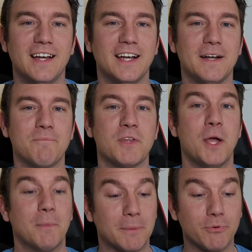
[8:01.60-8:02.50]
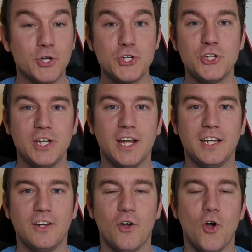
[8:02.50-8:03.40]
But
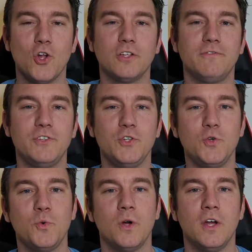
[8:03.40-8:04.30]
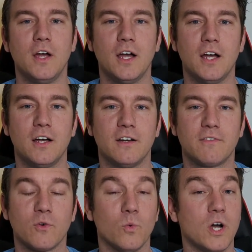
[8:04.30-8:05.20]
appreciate all of you
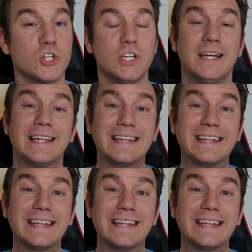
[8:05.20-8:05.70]
for watching.